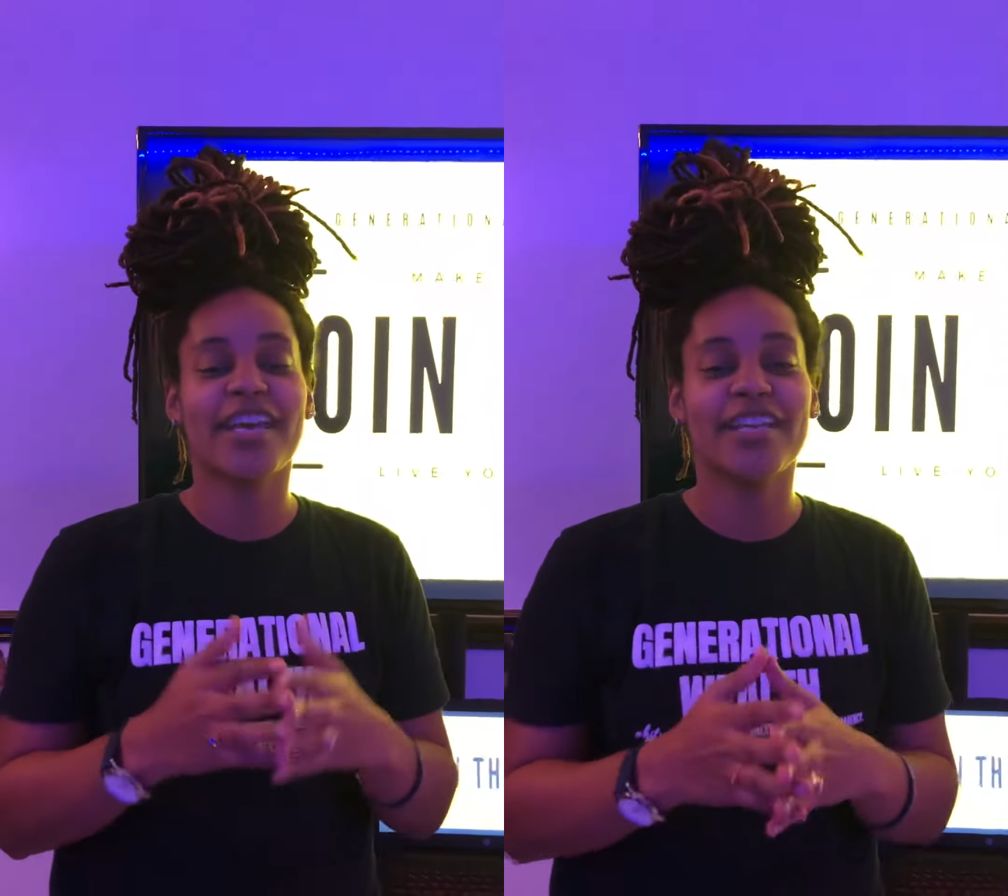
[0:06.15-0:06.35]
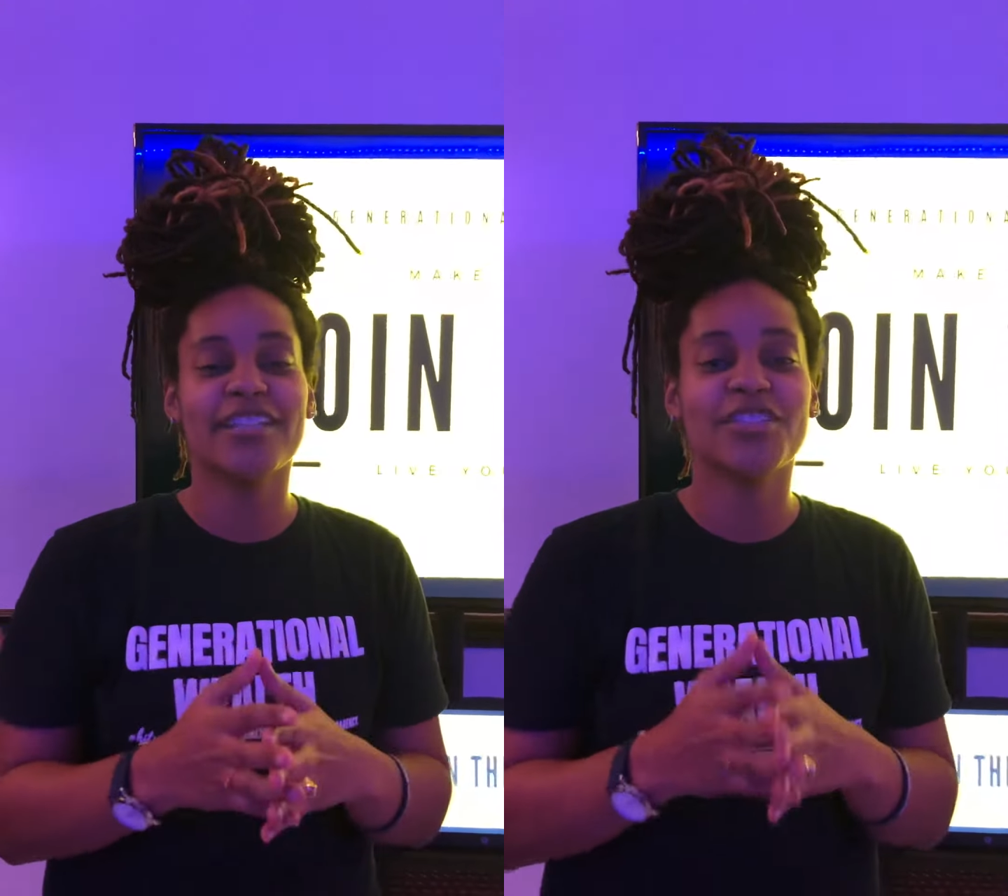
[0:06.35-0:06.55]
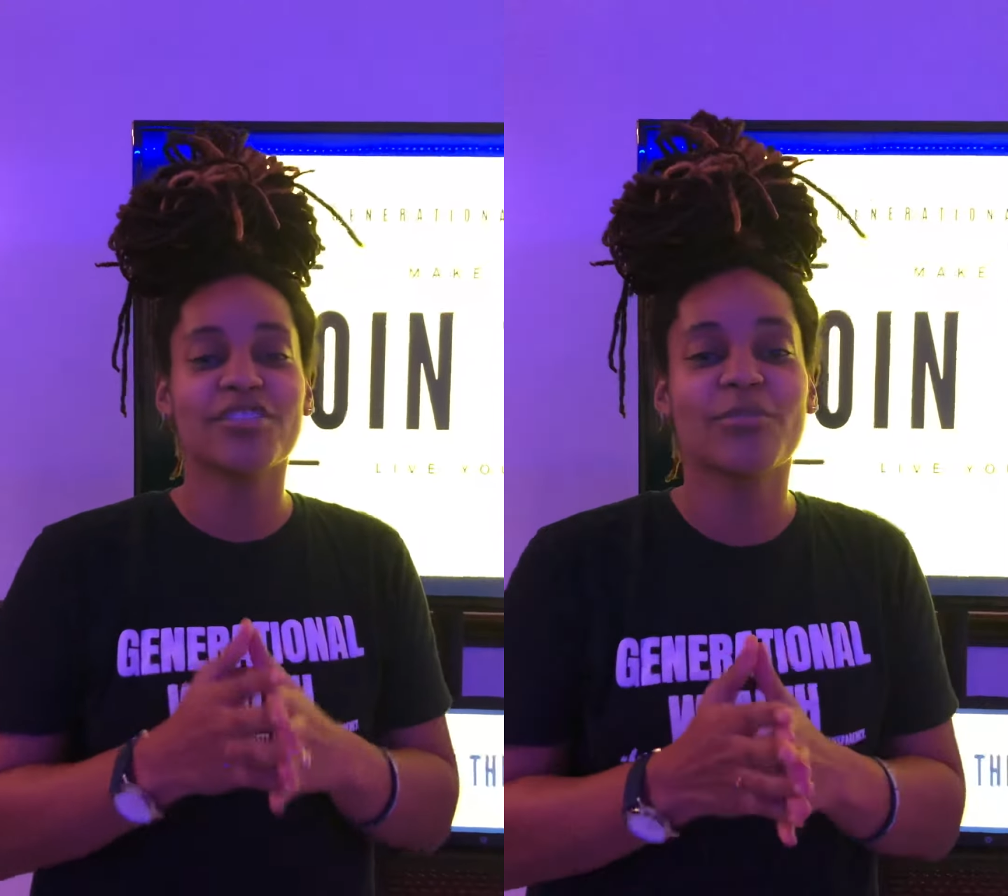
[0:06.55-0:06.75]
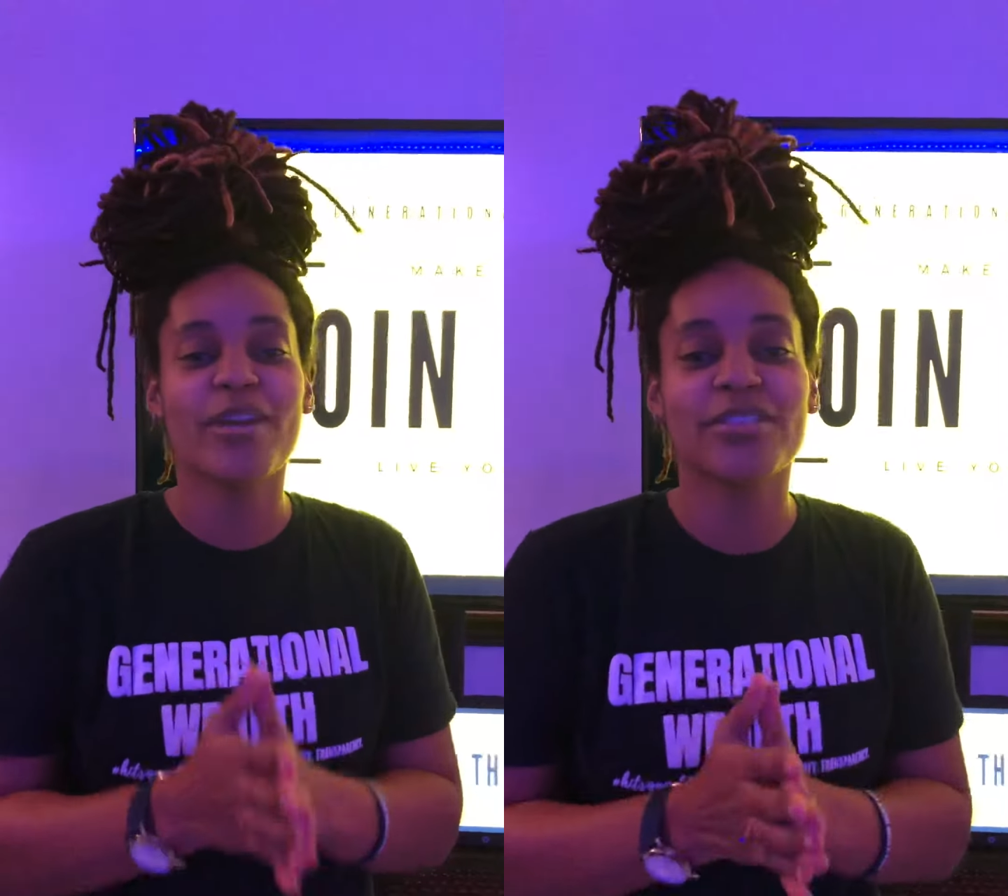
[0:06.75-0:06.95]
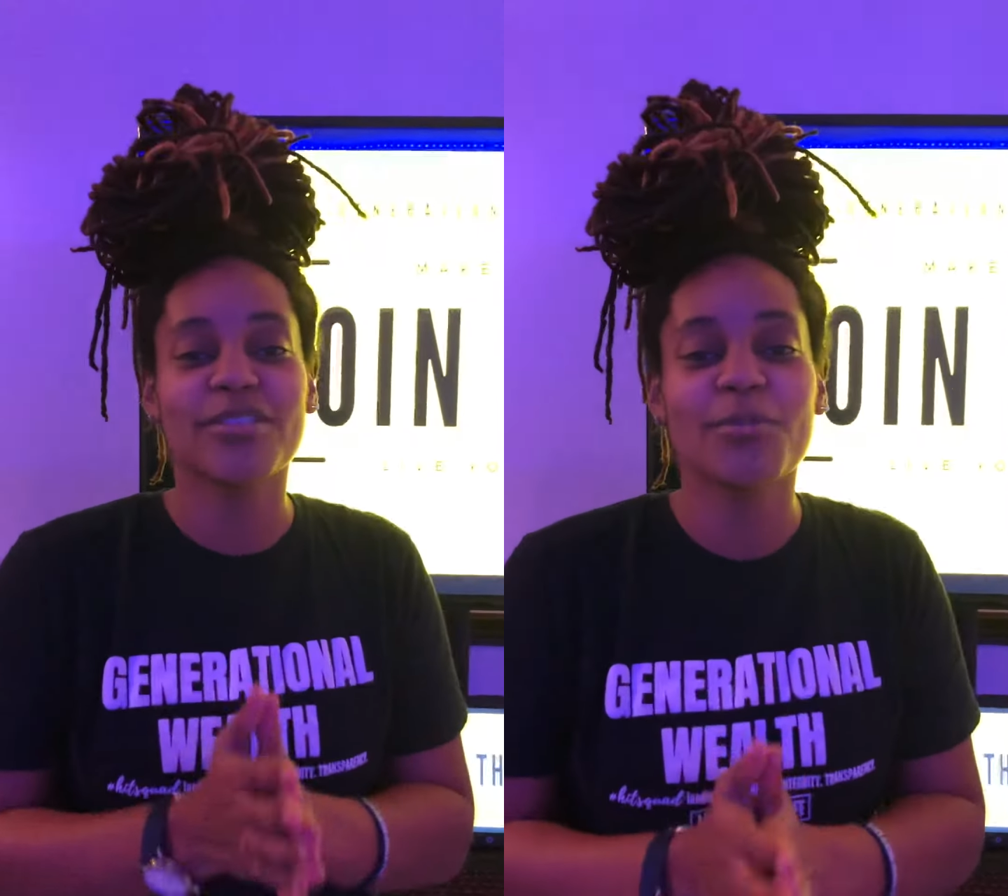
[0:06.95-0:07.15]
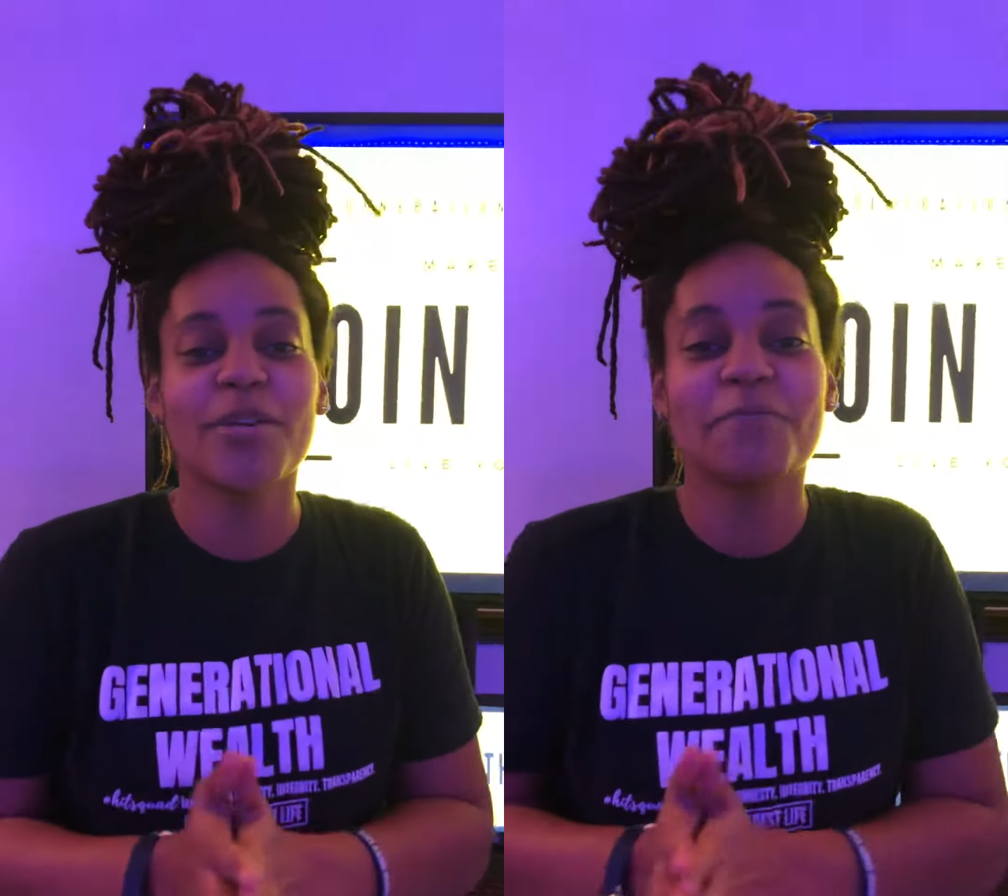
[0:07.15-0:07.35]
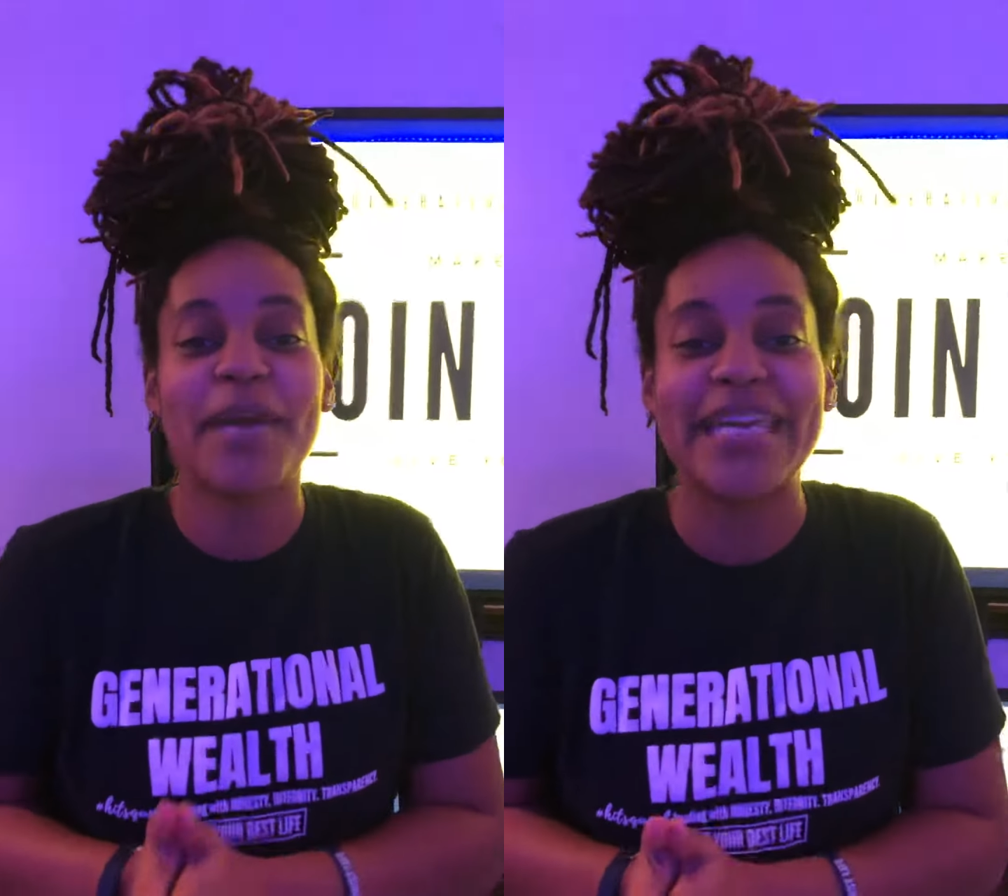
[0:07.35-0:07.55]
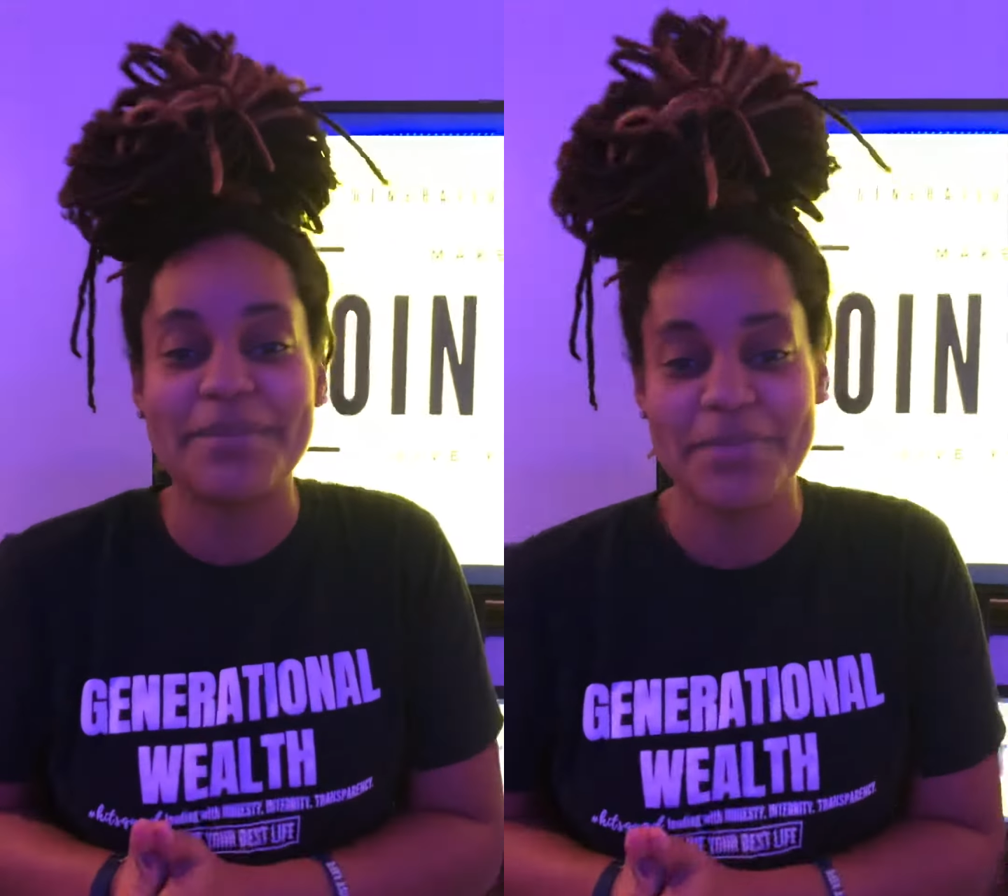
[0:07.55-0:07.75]
a generational wealth
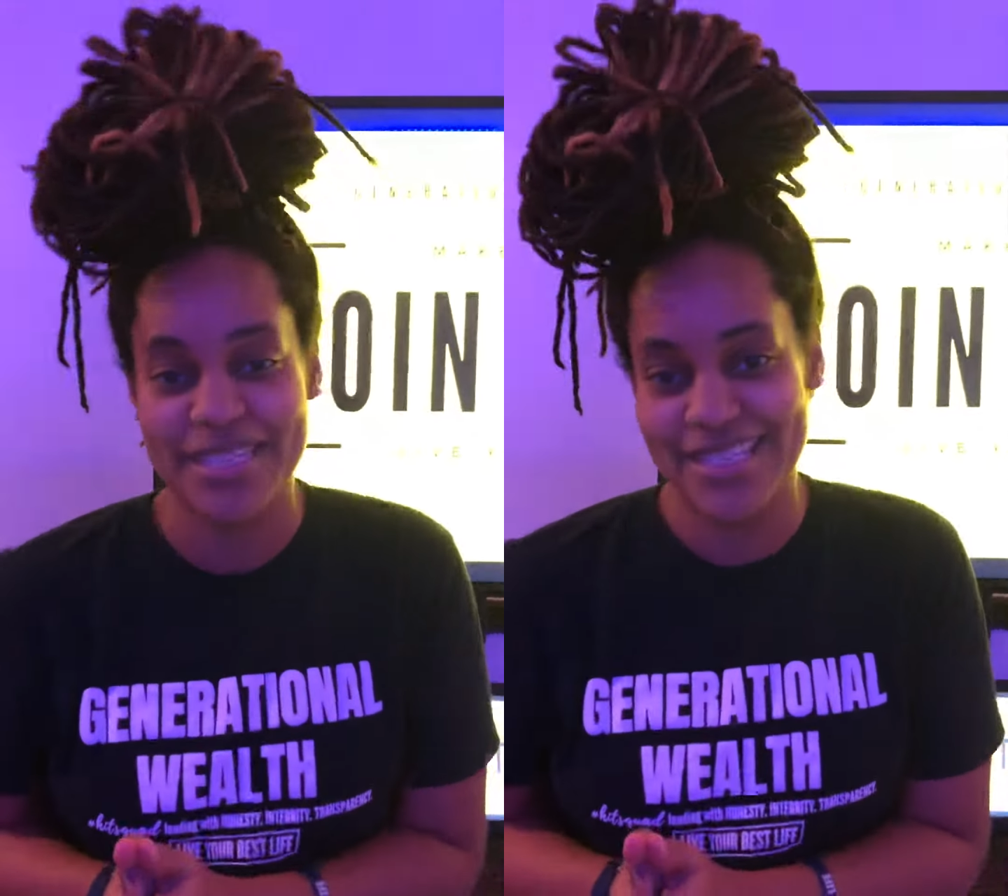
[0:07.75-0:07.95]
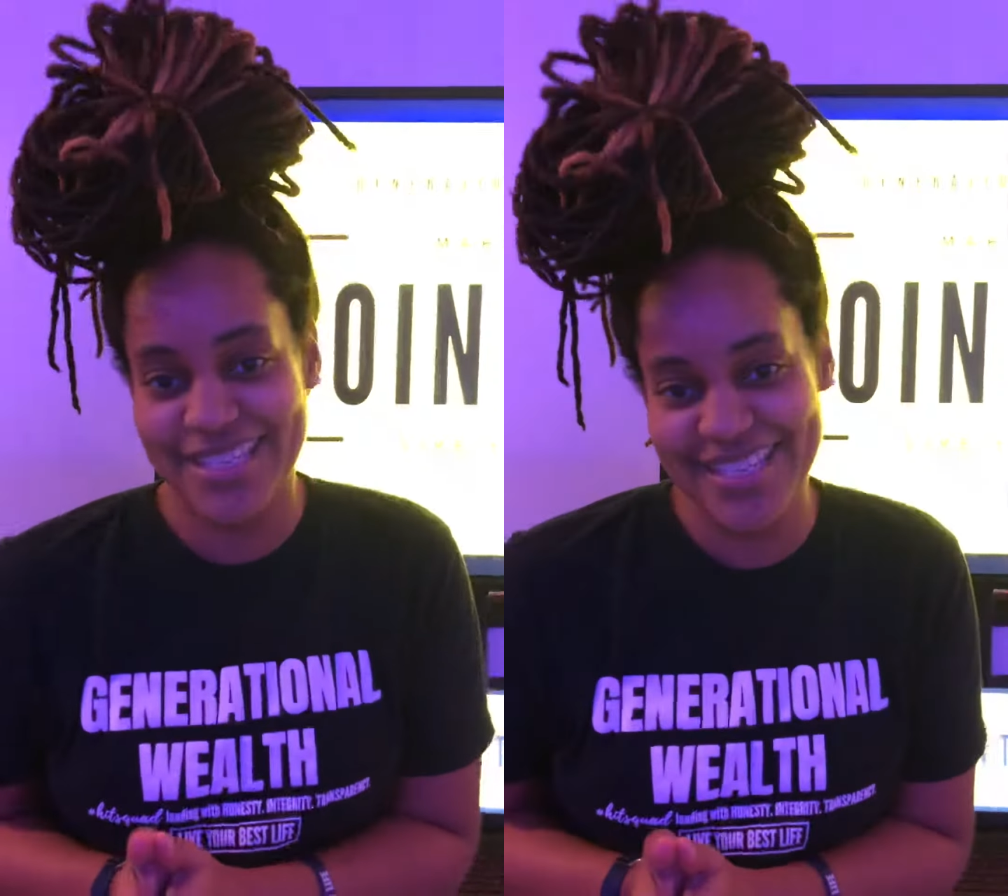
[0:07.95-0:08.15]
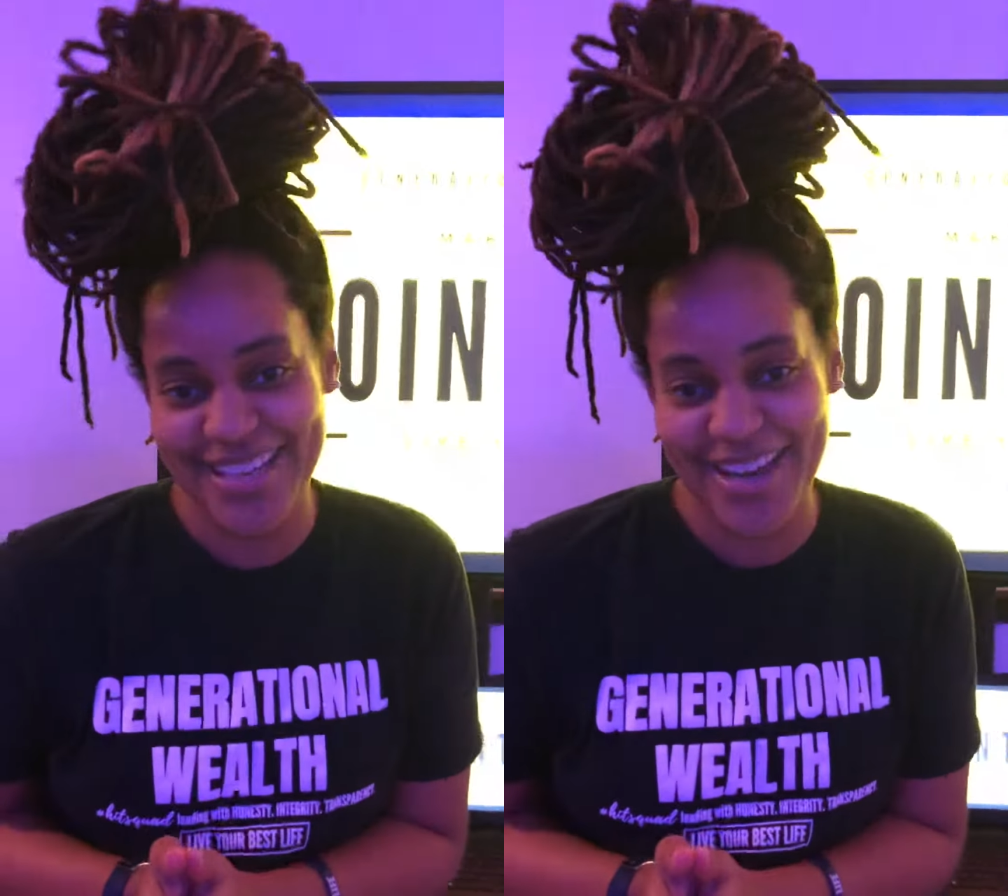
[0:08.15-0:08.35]
baby.